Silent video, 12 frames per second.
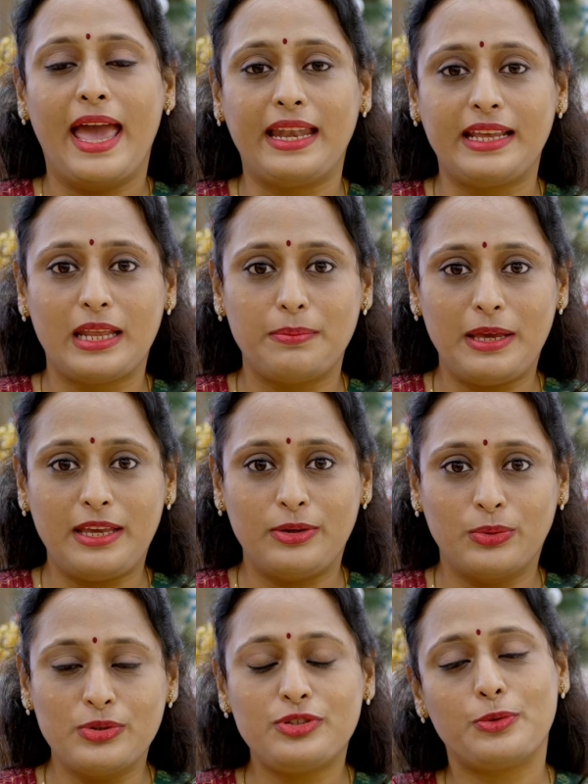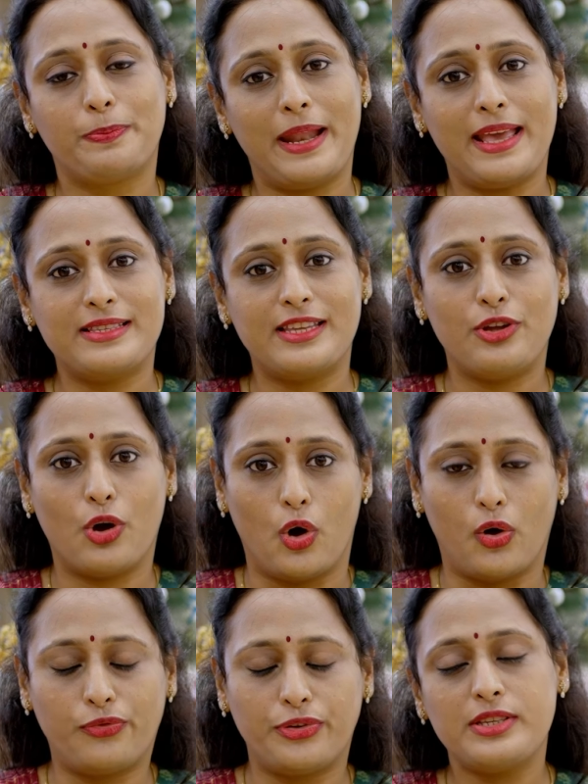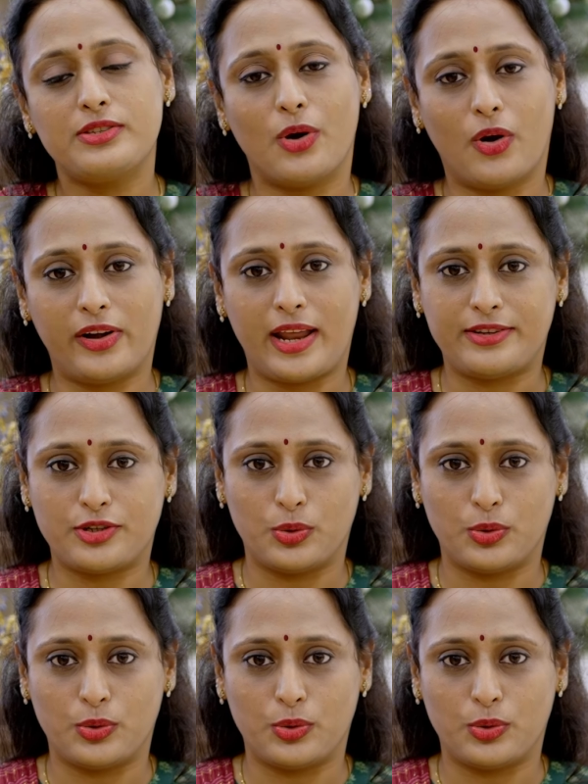and can be used to place in your office or at